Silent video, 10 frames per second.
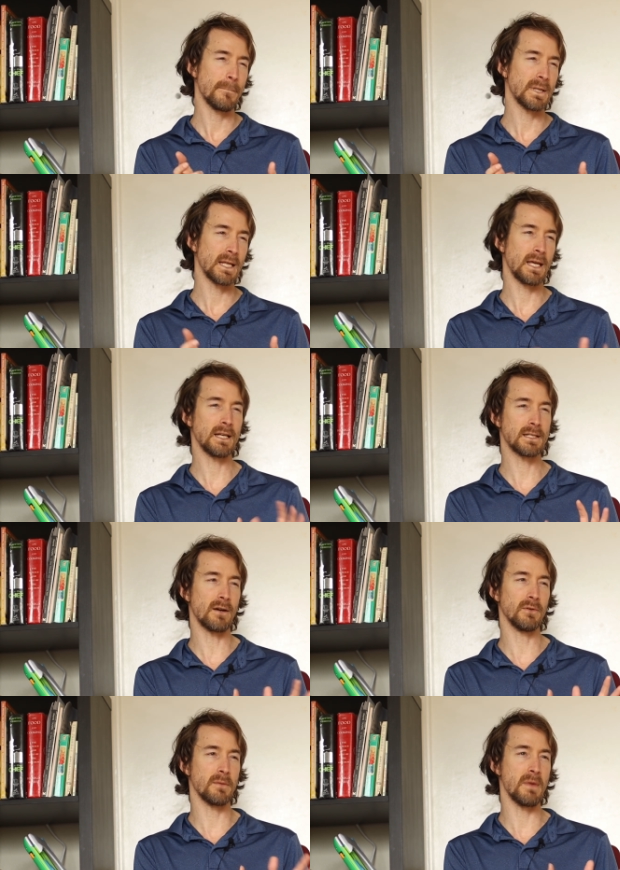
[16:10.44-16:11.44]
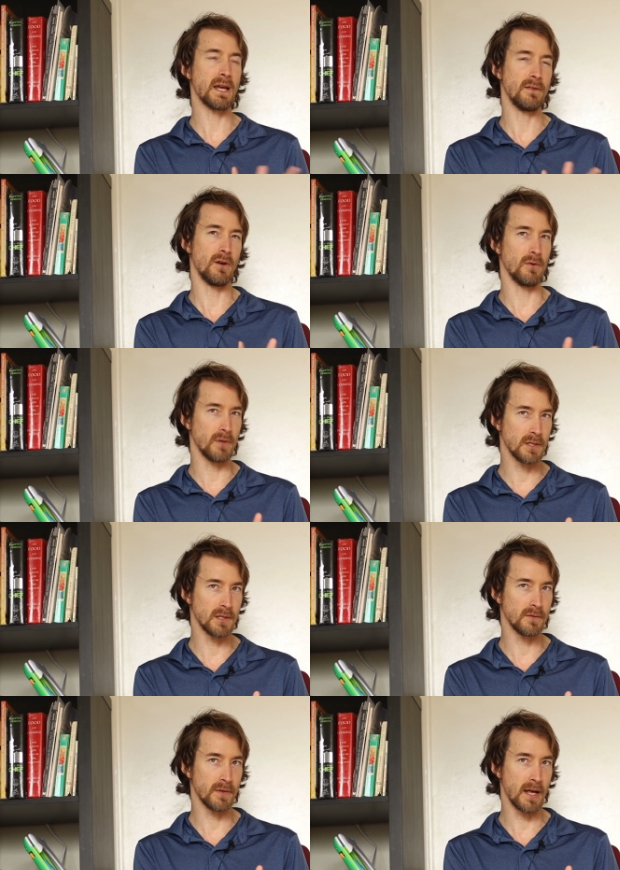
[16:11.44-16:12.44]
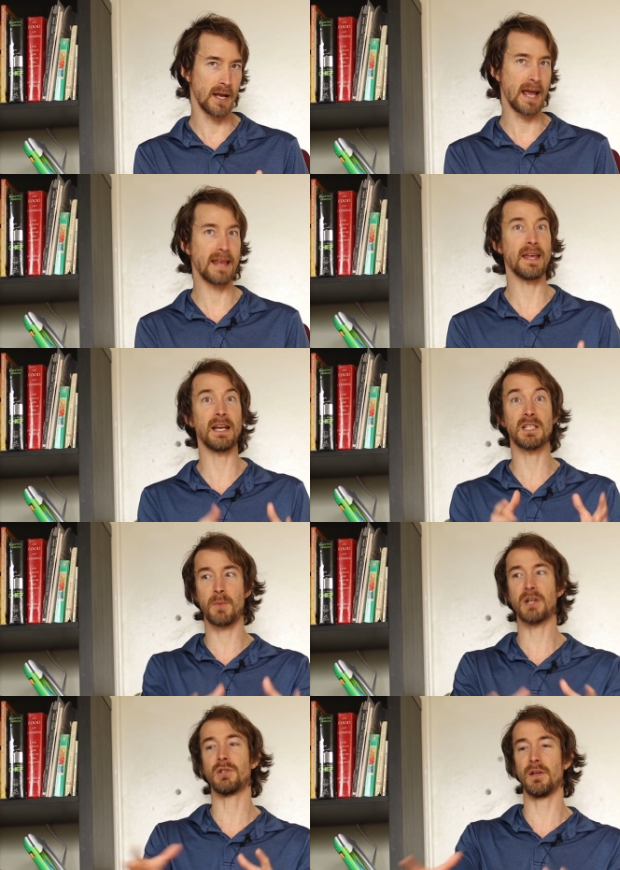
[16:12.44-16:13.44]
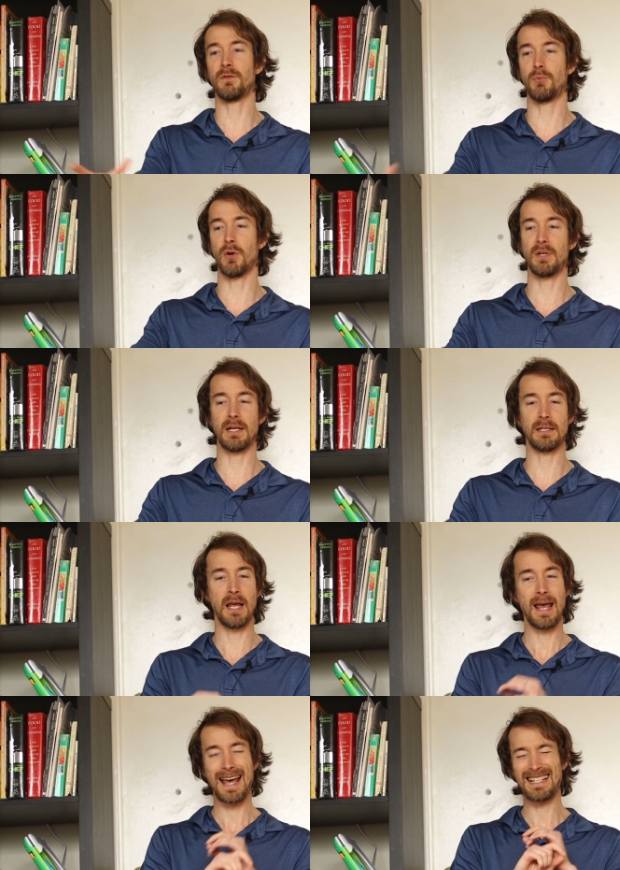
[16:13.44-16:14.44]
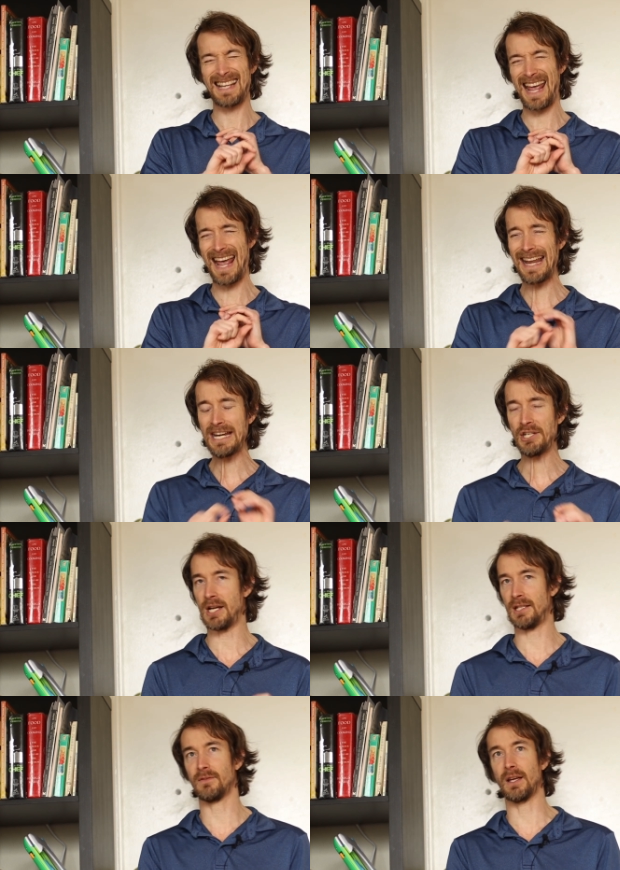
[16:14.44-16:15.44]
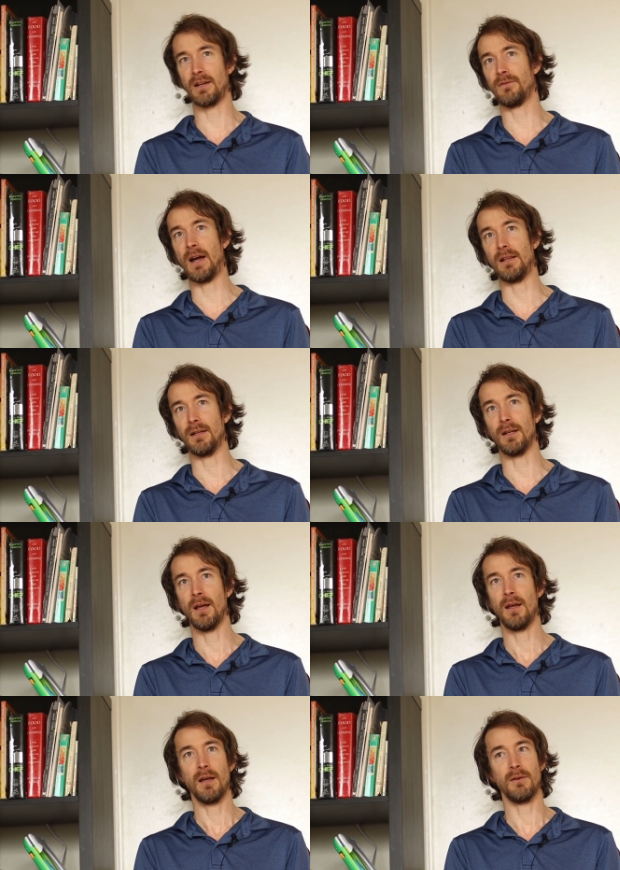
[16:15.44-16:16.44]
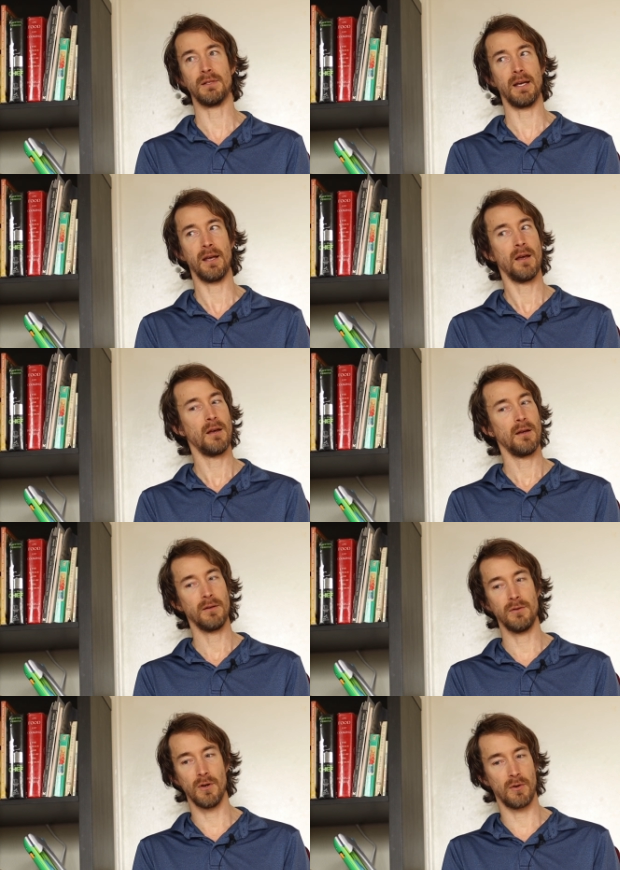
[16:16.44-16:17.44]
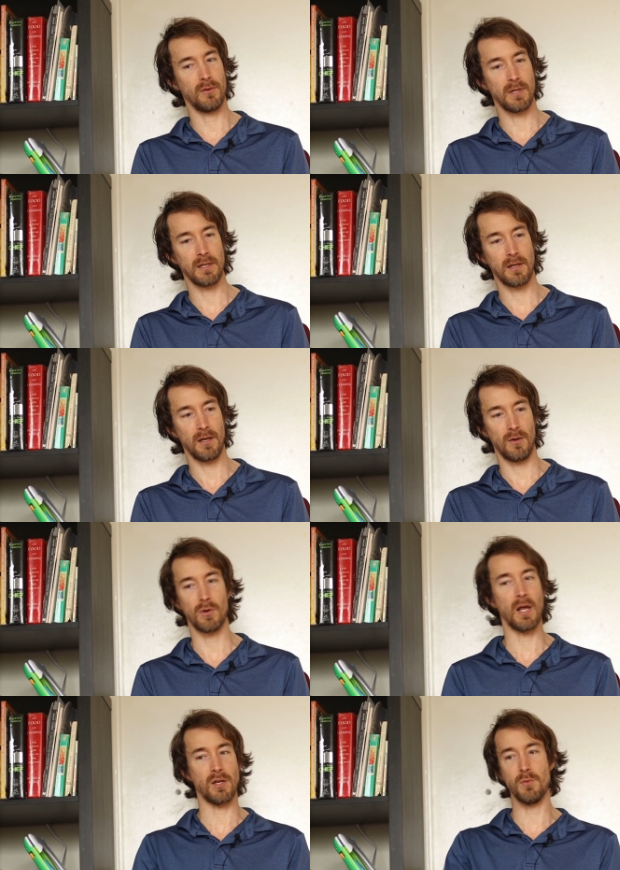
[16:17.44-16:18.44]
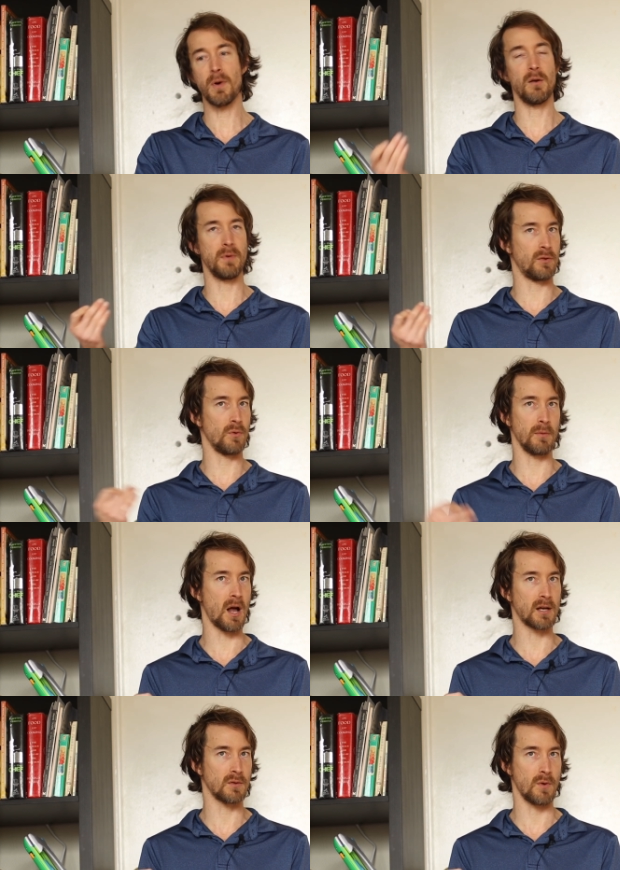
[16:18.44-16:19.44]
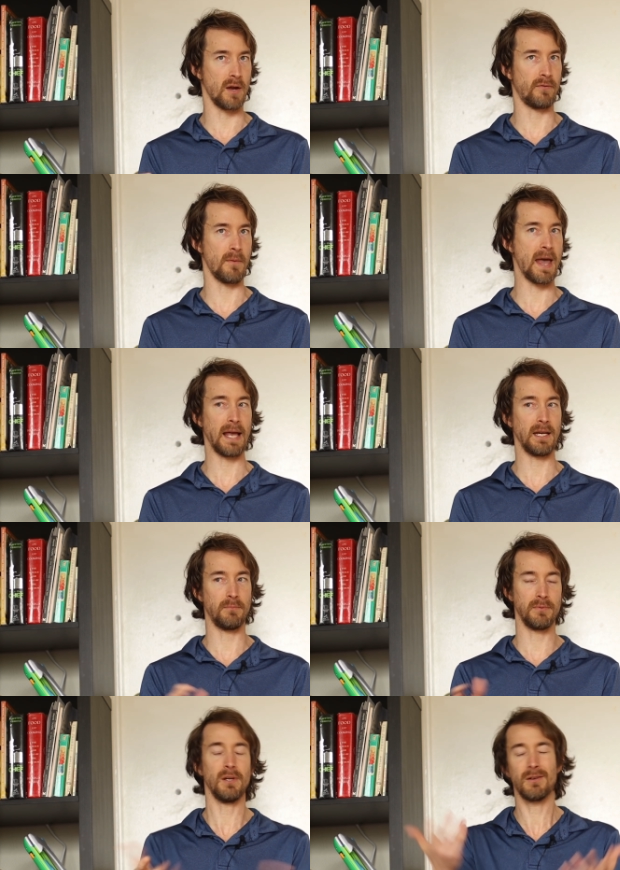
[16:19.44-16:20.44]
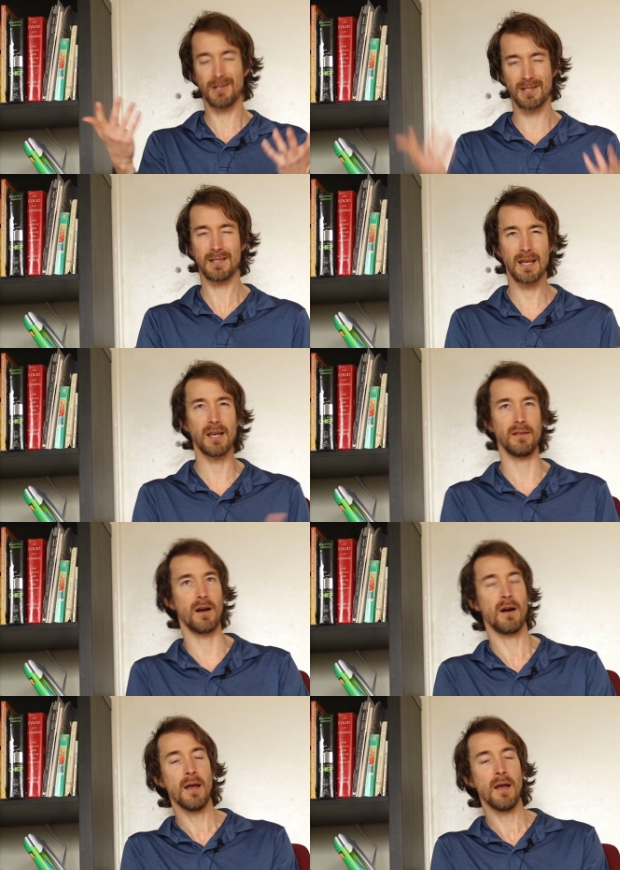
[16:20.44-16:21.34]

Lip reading: but the kid is not really making their own decision for that. And then especially if the protest has any chance of getting violent, I would say, no, don't take the kid. Or like, you better be 3 blocks away from any, because it's a kid there.